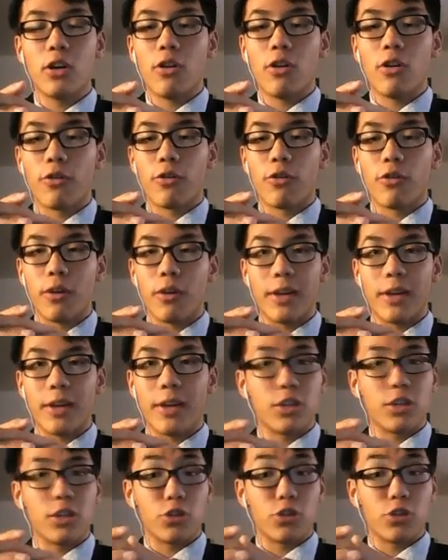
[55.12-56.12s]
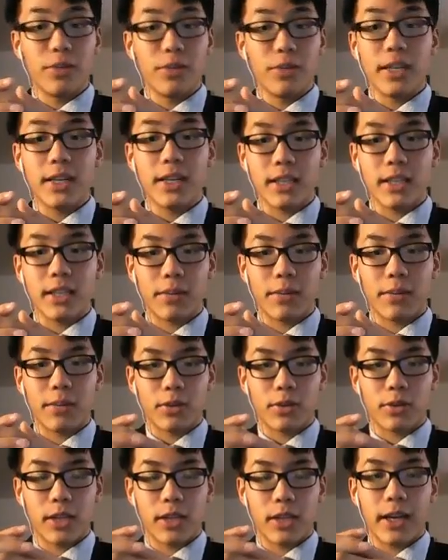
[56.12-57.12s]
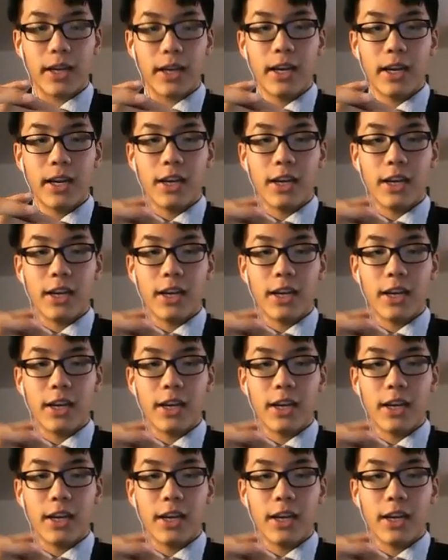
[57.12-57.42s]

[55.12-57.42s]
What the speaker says: from a social media site per se.